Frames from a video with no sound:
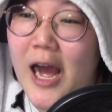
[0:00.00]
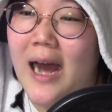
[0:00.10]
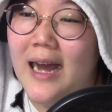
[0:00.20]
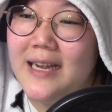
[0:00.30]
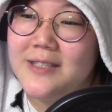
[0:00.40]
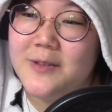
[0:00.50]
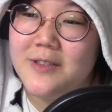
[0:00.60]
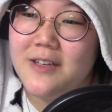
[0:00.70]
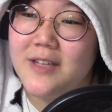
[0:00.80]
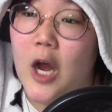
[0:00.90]
High
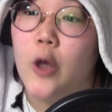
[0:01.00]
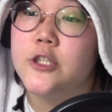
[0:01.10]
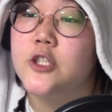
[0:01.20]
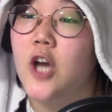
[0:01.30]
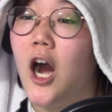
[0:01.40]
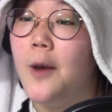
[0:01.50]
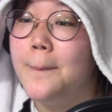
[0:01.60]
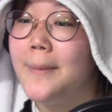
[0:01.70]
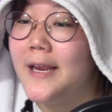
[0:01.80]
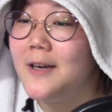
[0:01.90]
School
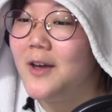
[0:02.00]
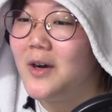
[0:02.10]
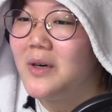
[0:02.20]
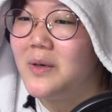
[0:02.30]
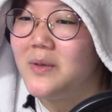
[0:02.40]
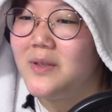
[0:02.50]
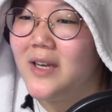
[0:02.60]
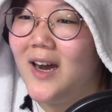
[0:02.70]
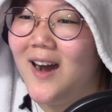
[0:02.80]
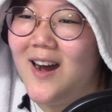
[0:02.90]
Zombie Loan.
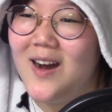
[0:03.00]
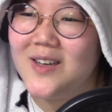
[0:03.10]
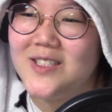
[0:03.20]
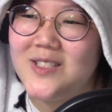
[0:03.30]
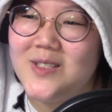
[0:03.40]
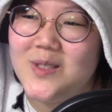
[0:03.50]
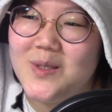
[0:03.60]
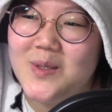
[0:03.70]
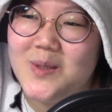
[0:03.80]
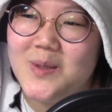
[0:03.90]
Oh
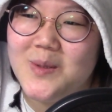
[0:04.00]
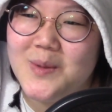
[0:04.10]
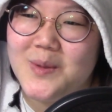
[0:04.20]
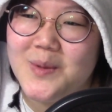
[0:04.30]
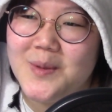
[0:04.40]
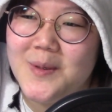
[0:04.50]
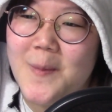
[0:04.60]
shoot.